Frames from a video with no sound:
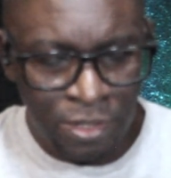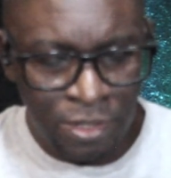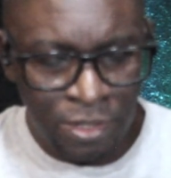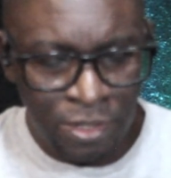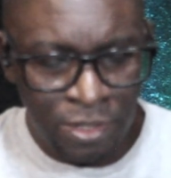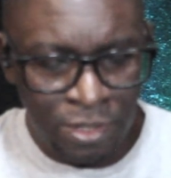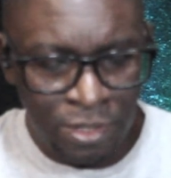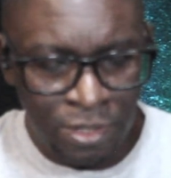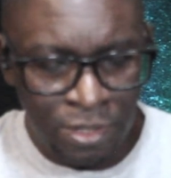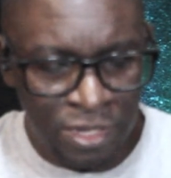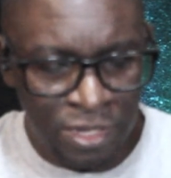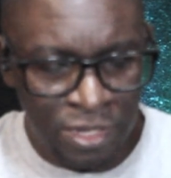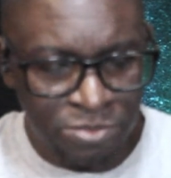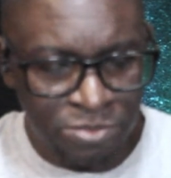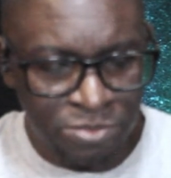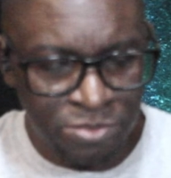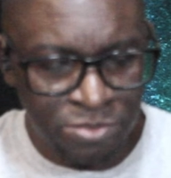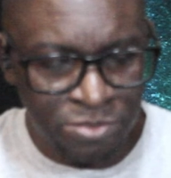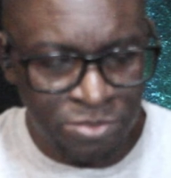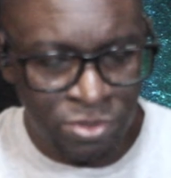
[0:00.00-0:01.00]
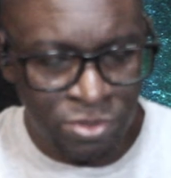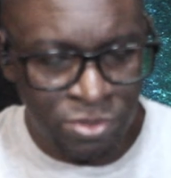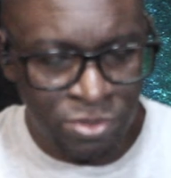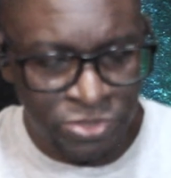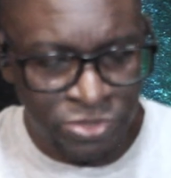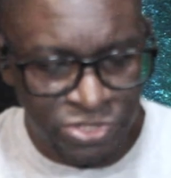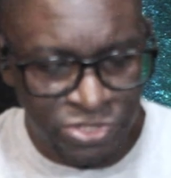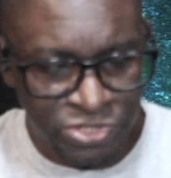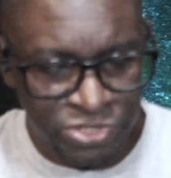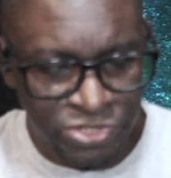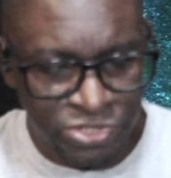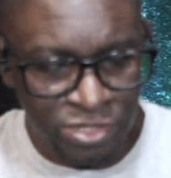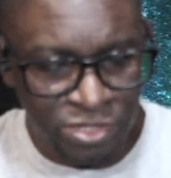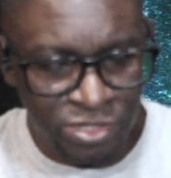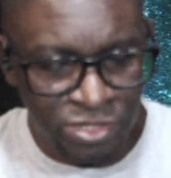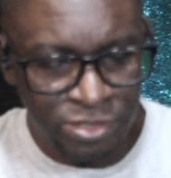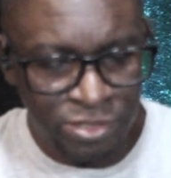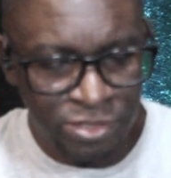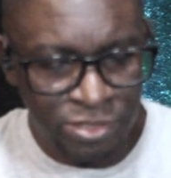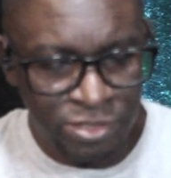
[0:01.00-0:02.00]
his
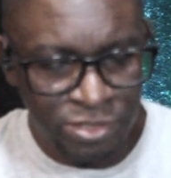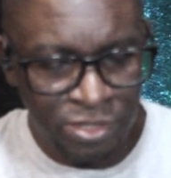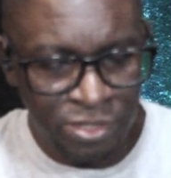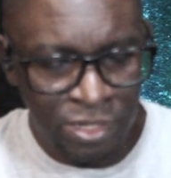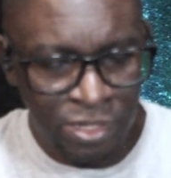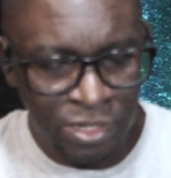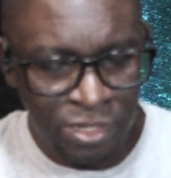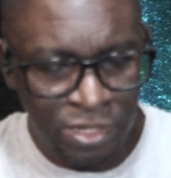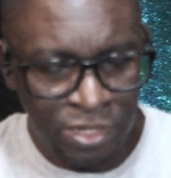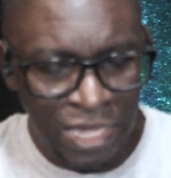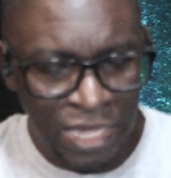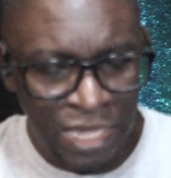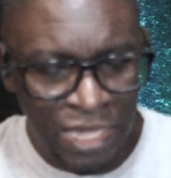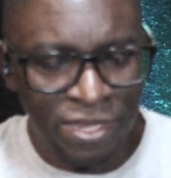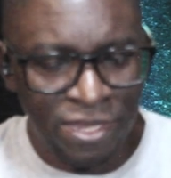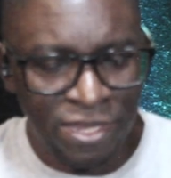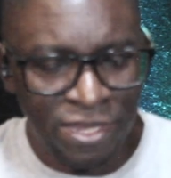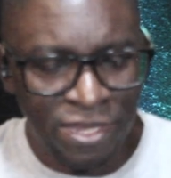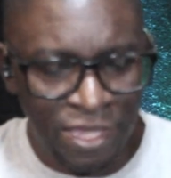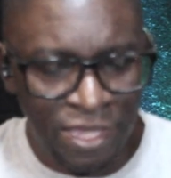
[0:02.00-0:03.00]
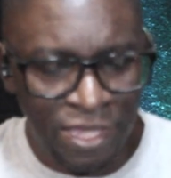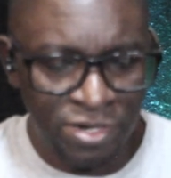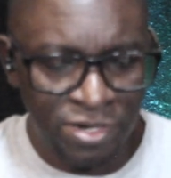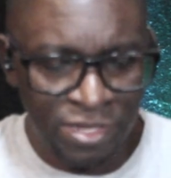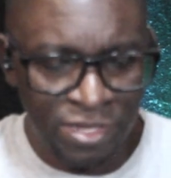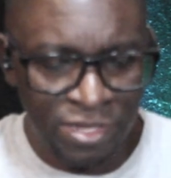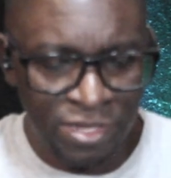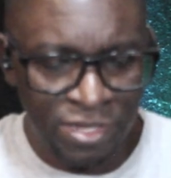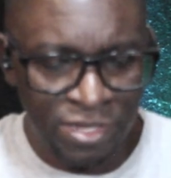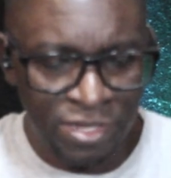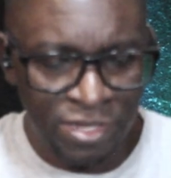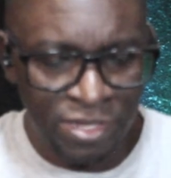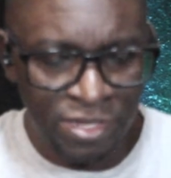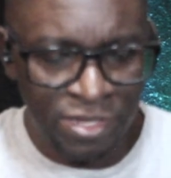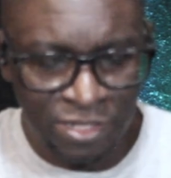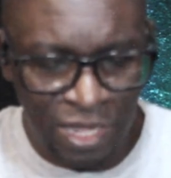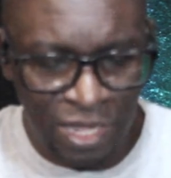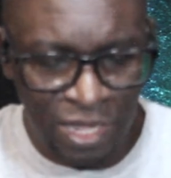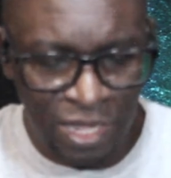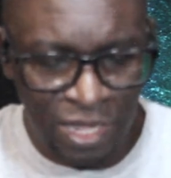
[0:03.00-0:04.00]
prestige, and even his
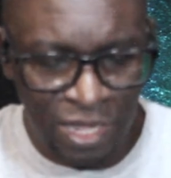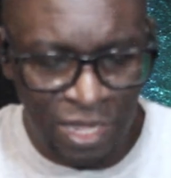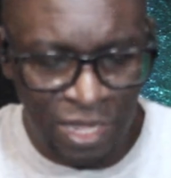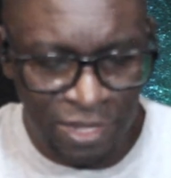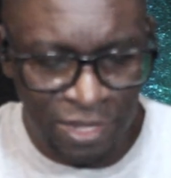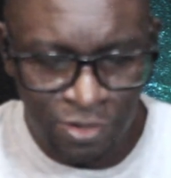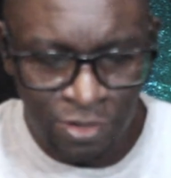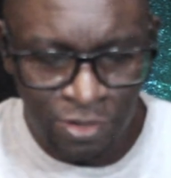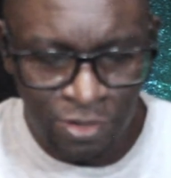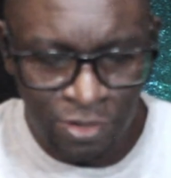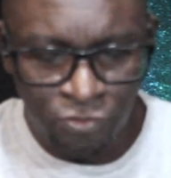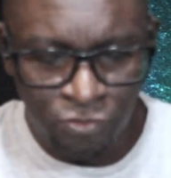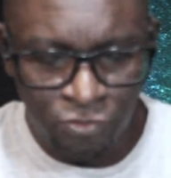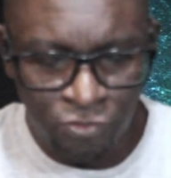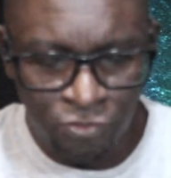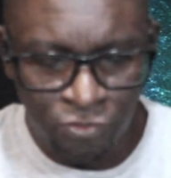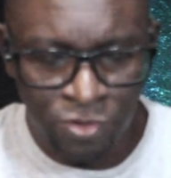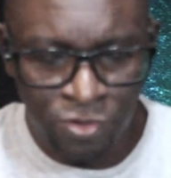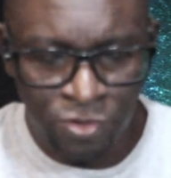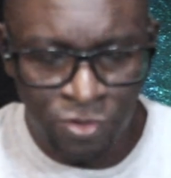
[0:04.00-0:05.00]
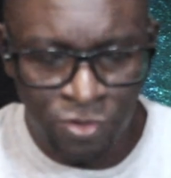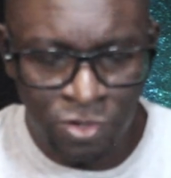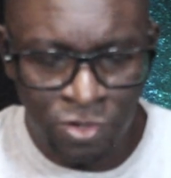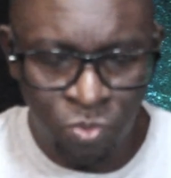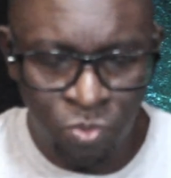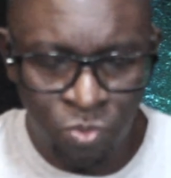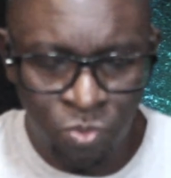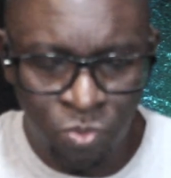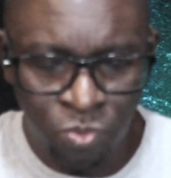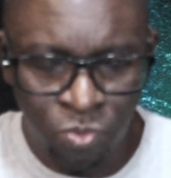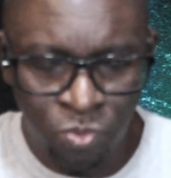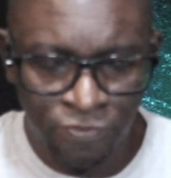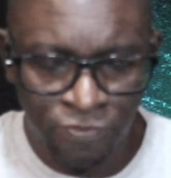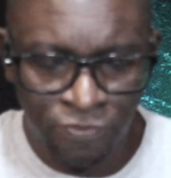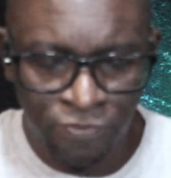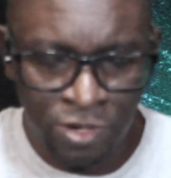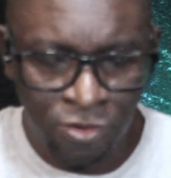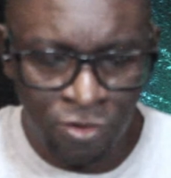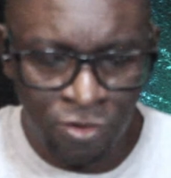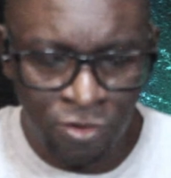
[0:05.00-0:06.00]
life for the welfare
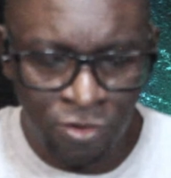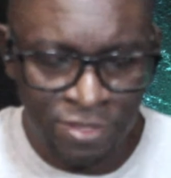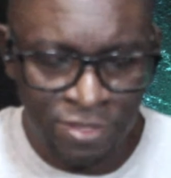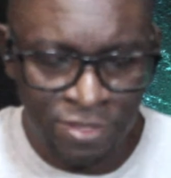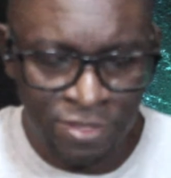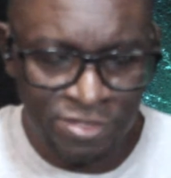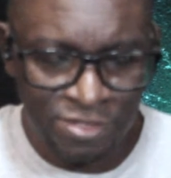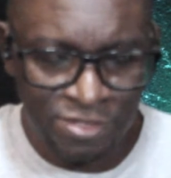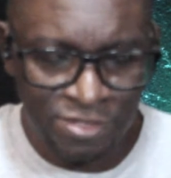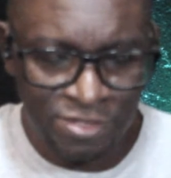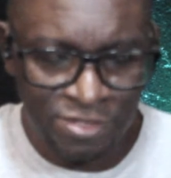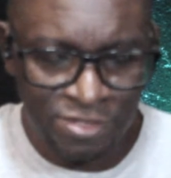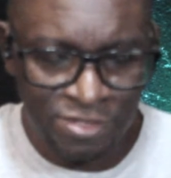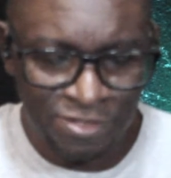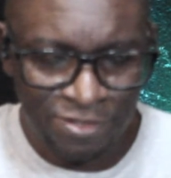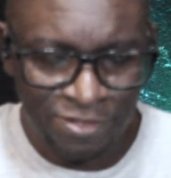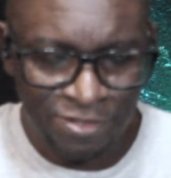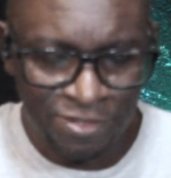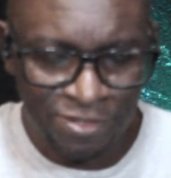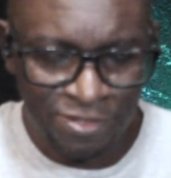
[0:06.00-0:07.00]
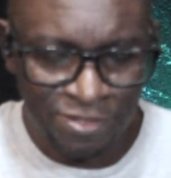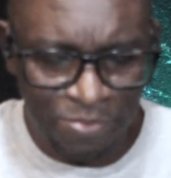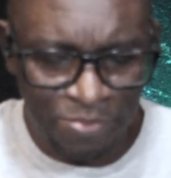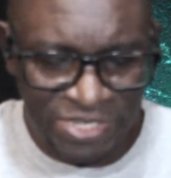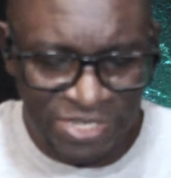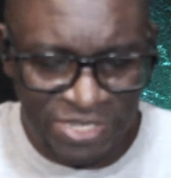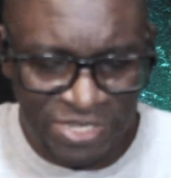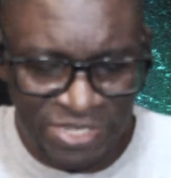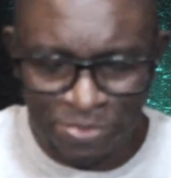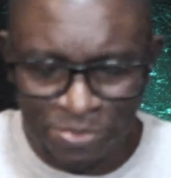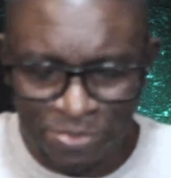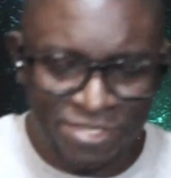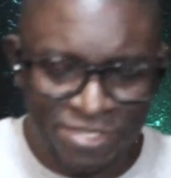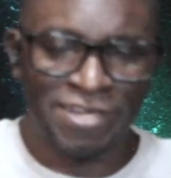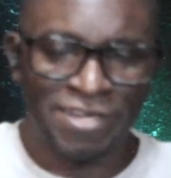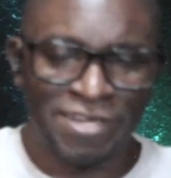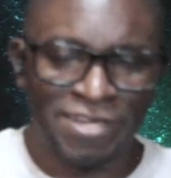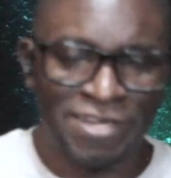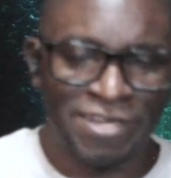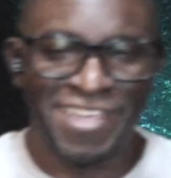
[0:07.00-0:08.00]
of others. Let me
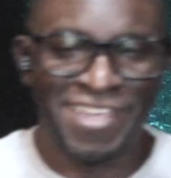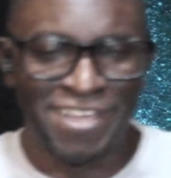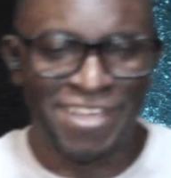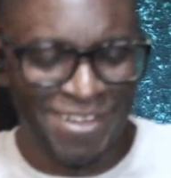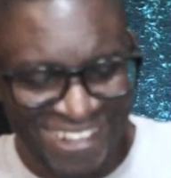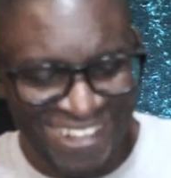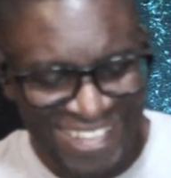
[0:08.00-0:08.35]
say that again.